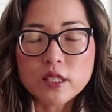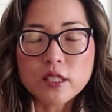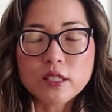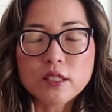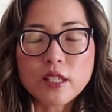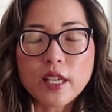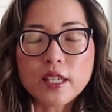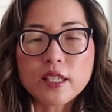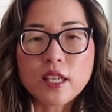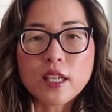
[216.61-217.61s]
This is
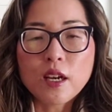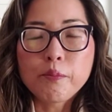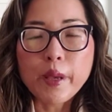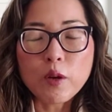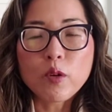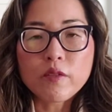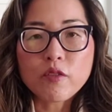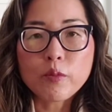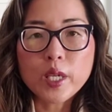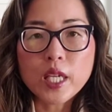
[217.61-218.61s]
like a big one
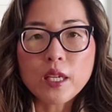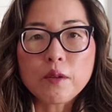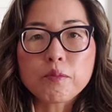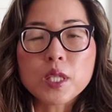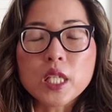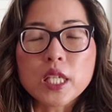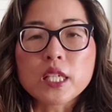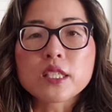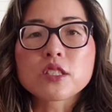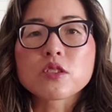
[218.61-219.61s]
for me.
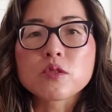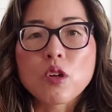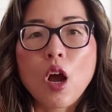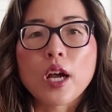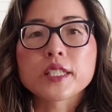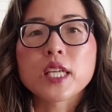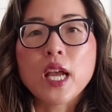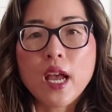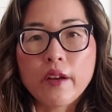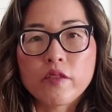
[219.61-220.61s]
Please do not
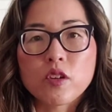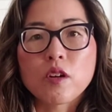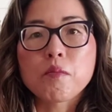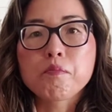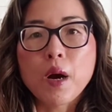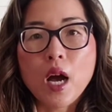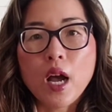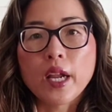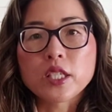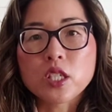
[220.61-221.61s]
ever
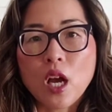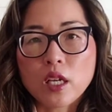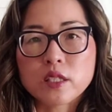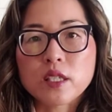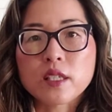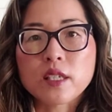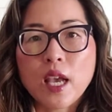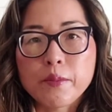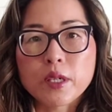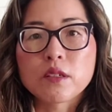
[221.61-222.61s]
buy toxic
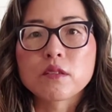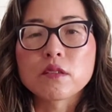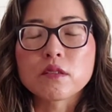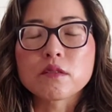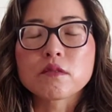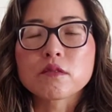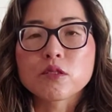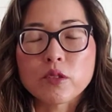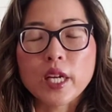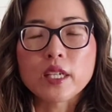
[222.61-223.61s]
chemical
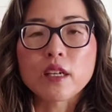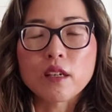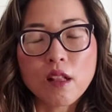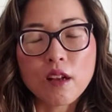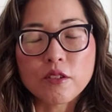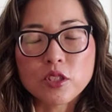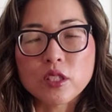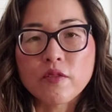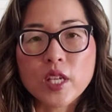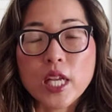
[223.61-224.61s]
drain unclogger
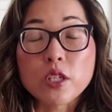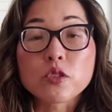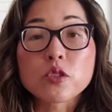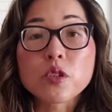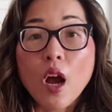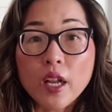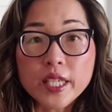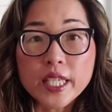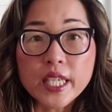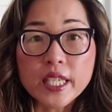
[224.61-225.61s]
stuff again. You do not
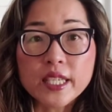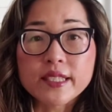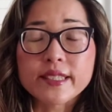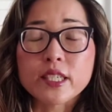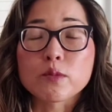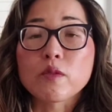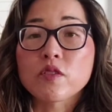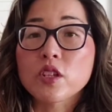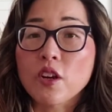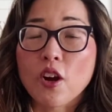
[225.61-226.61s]
need it. It's terrible for
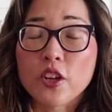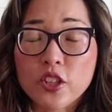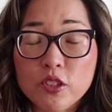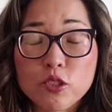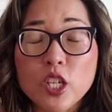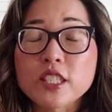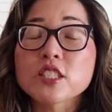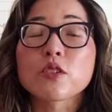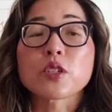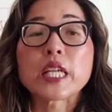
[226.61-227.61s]
the earth. You just
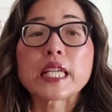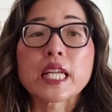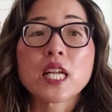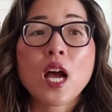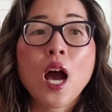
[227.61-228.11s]
don't need it.